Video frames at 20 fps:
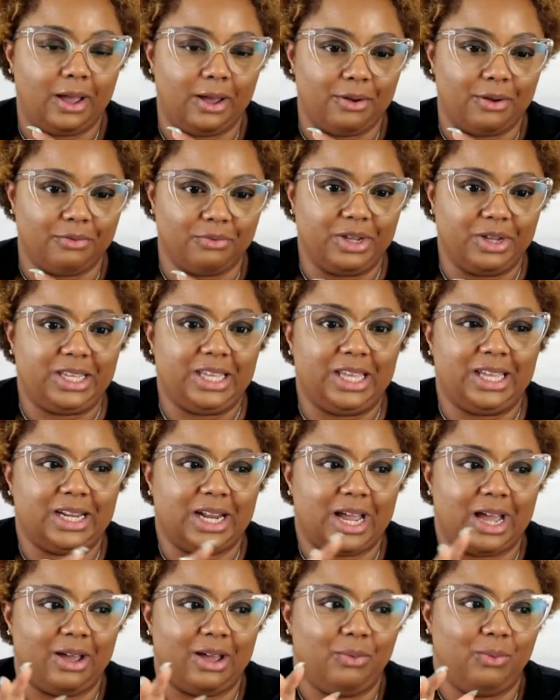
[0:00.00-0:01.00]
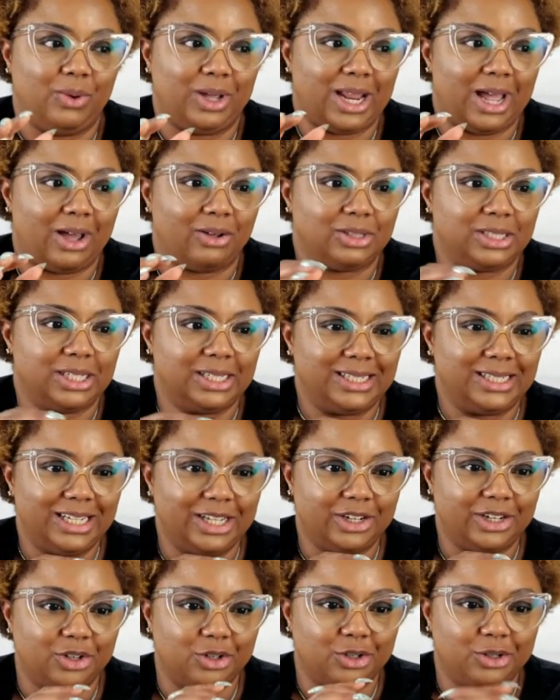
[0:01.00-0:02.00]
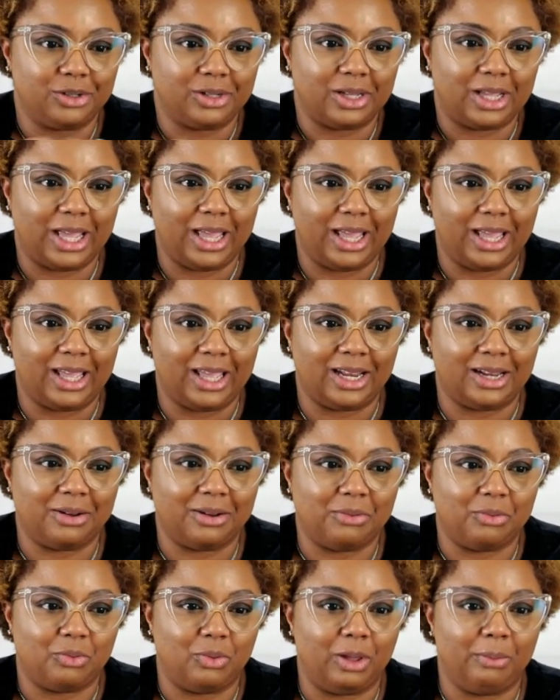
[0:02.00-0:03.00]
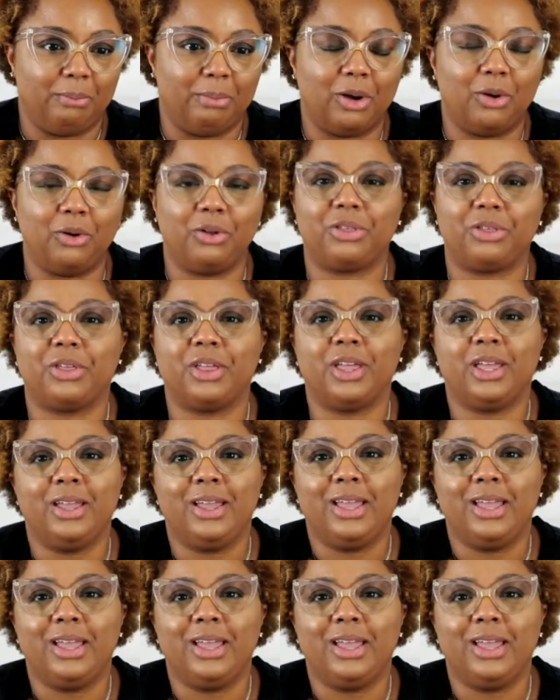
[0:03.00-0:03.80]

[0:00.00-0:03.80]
Ricky and I went out to dinner and we both